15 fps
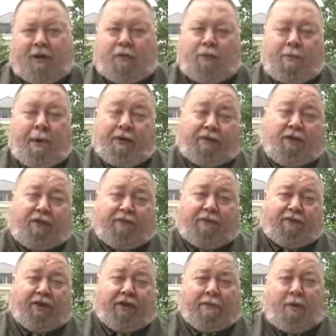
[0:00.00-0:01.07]
We might talk for a
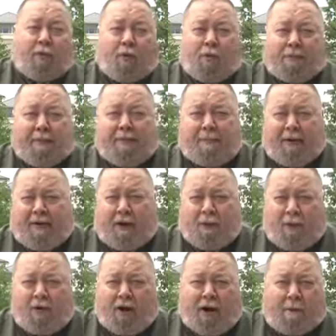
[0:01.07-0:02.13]
second about what we mean by that
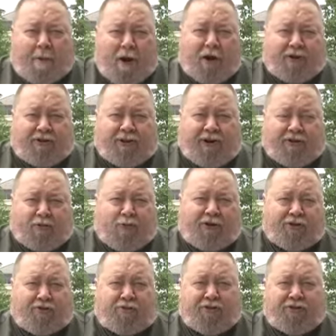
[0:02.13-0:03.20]
word apologetics. What
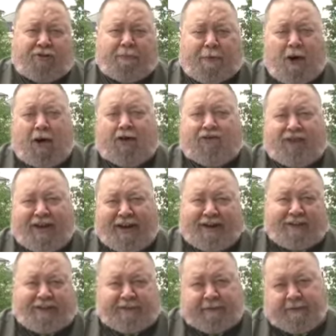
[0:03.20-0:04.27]
is Christian
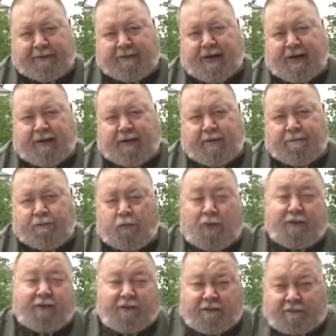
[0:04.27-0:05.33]
apologetics exactly? Well,
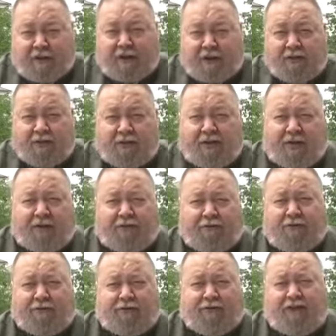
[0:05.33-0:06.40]
it's a field in
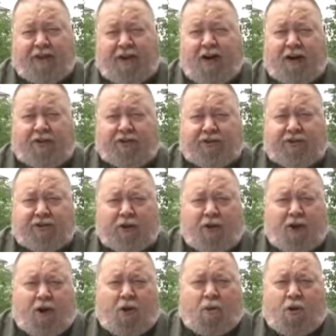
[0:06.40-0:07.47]
Christian theology
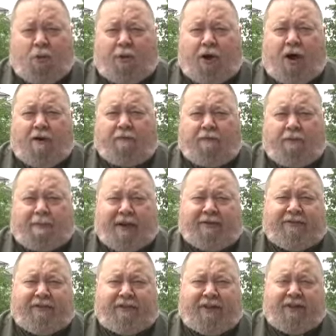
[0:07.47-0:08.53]
where we offer
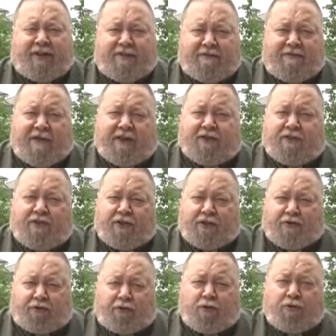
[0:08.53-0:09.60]
basically a defense for the
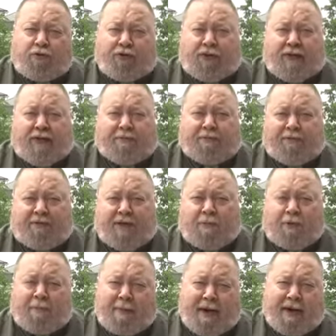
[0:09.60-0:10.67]
truth claims that
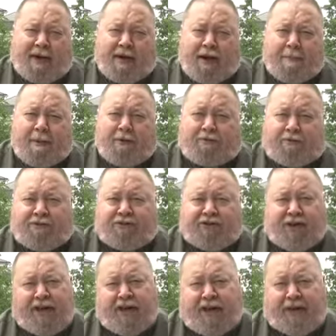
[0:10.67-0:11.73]
we make about
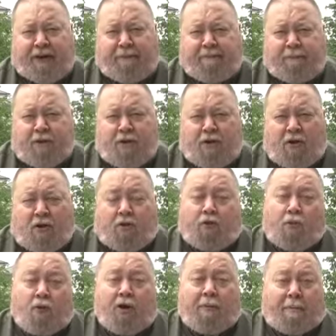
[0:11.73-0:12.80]
Christianity. The
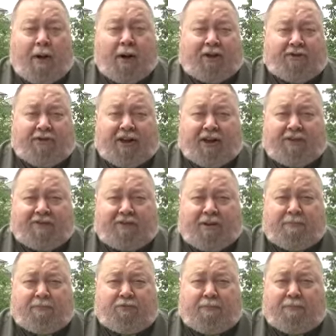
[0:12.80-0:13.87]
word apologetics
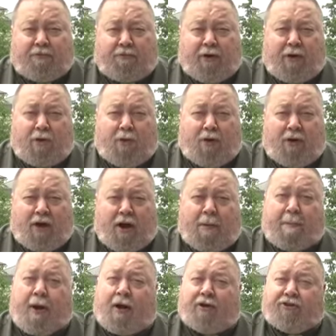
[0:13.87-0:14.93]
comes from the Greek word
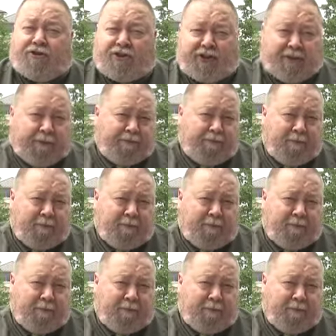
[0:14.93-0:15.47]
apologia.